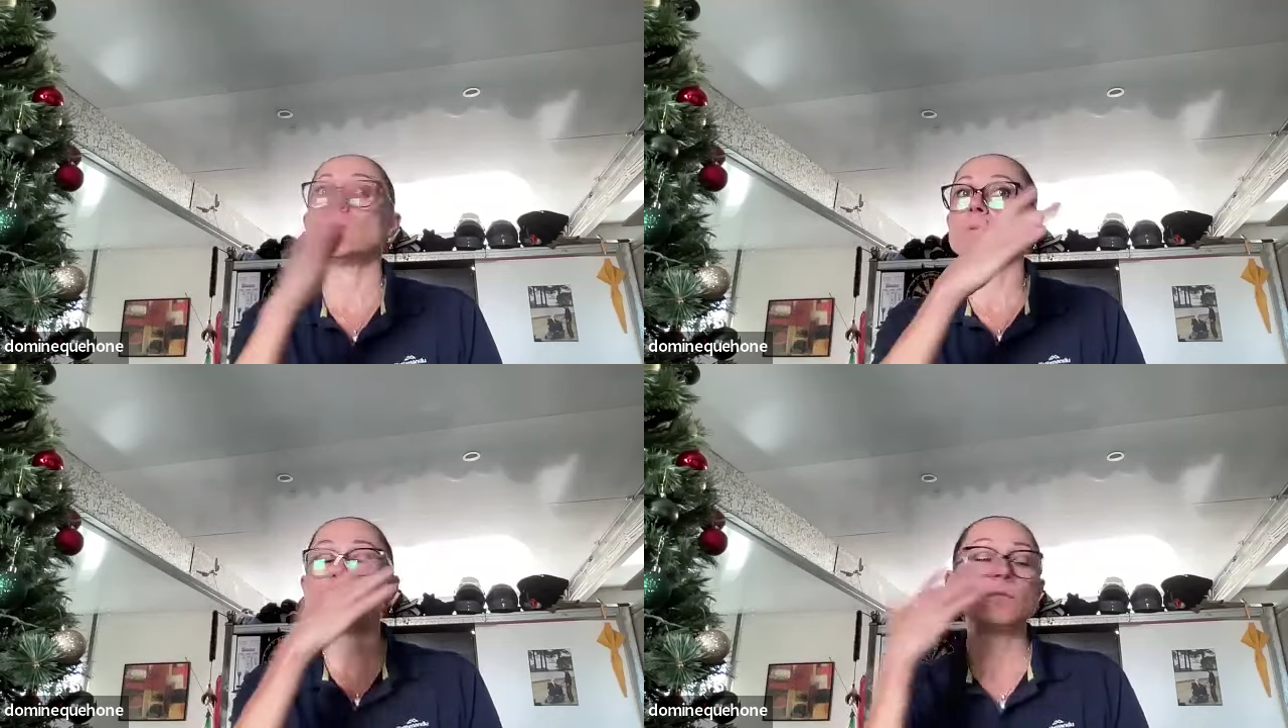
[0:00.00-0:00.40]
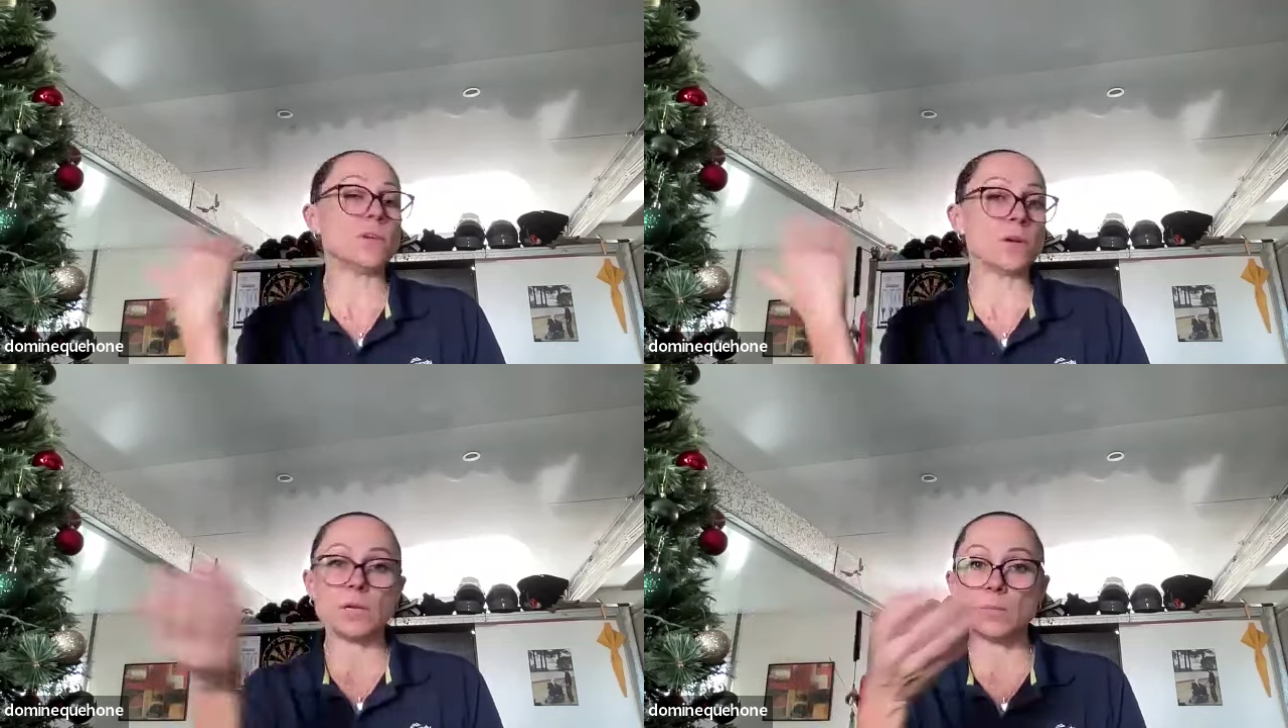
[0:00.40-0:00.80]
It was a
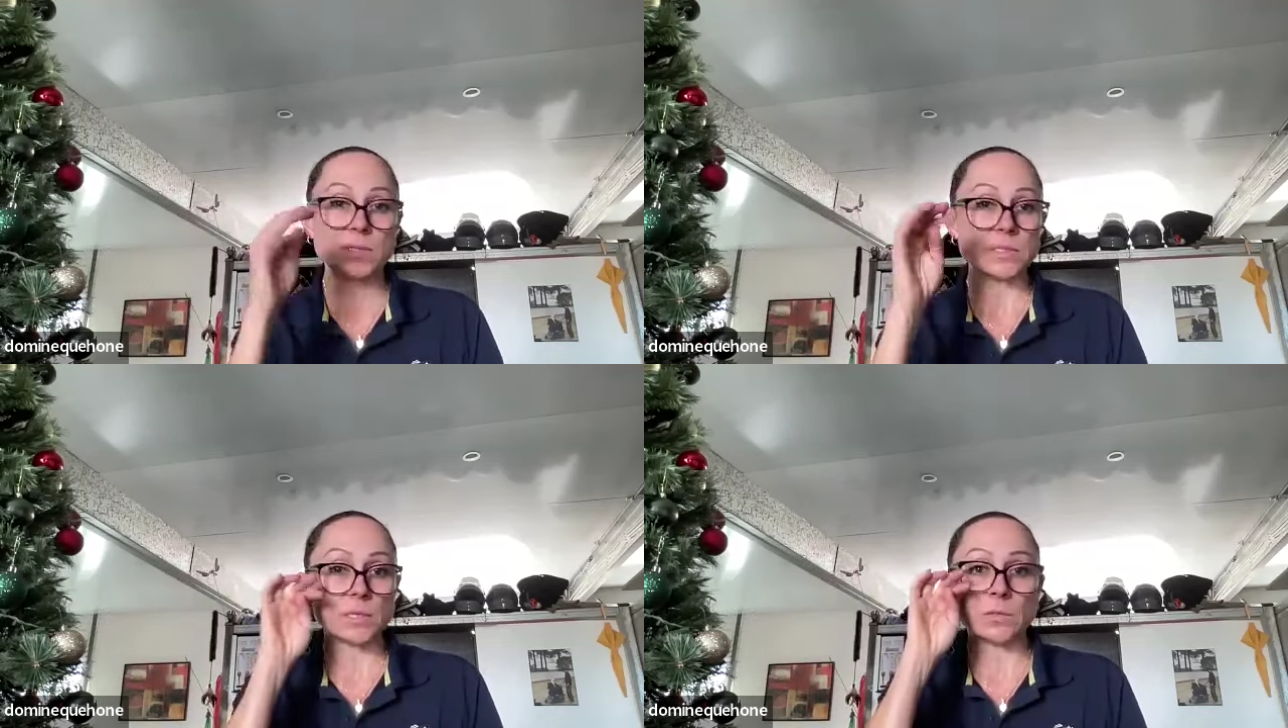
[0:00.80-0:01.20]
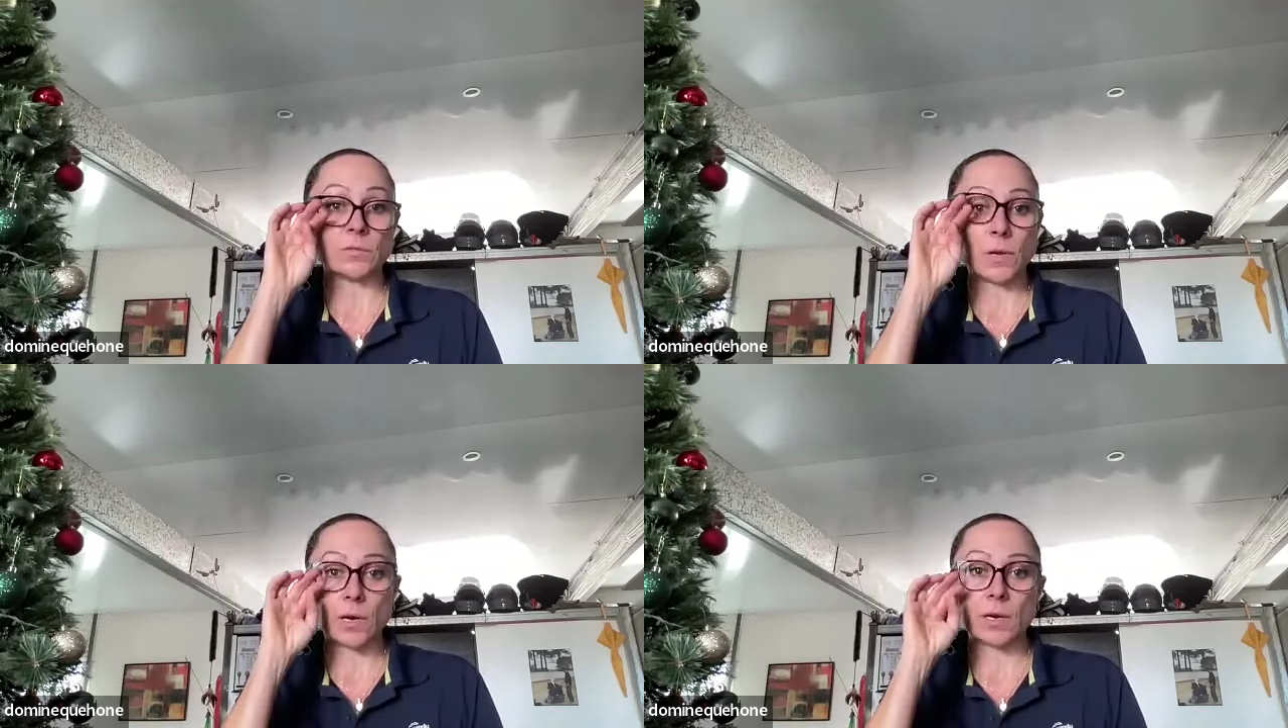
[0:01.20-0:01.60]
very busy
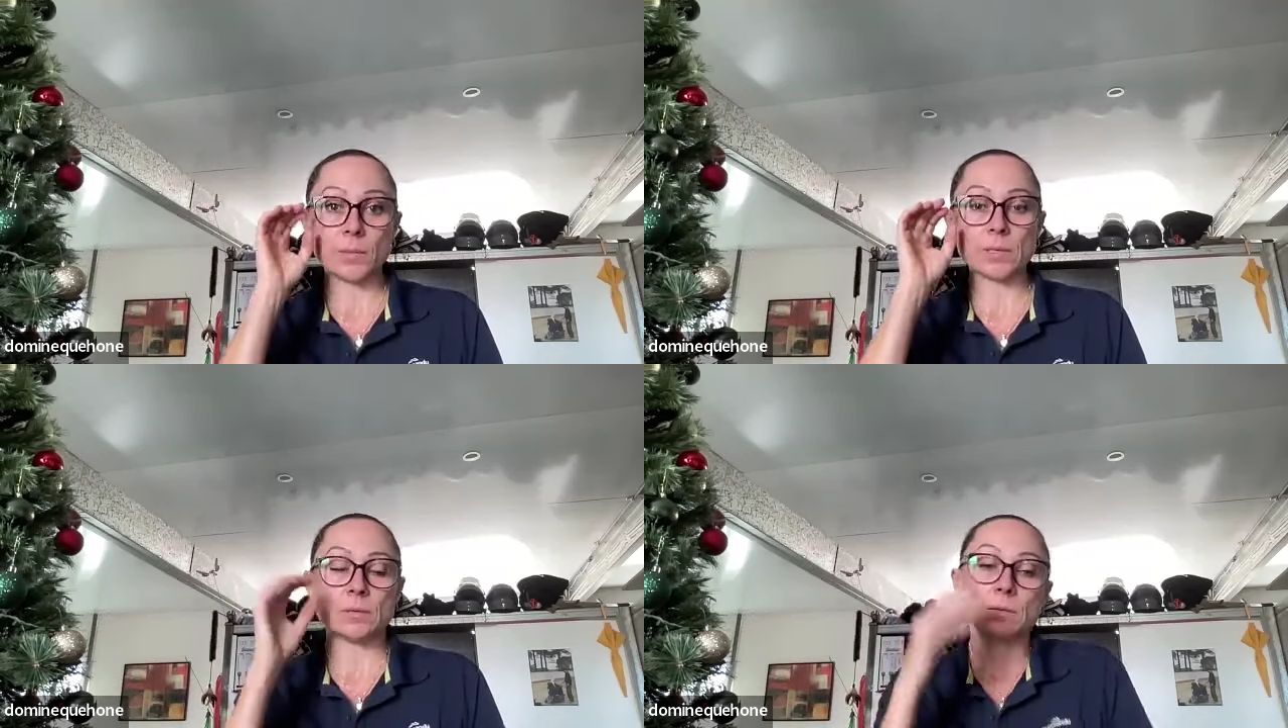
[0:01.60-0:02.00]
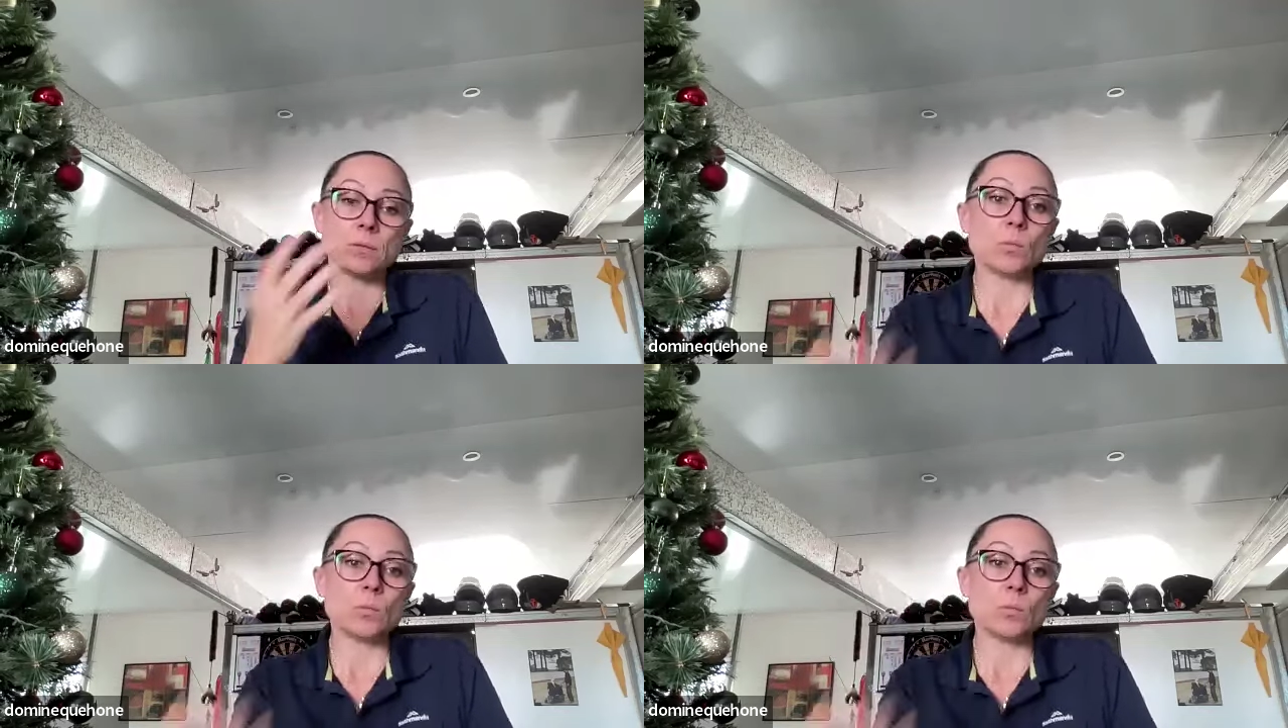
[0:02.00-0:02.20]
environment,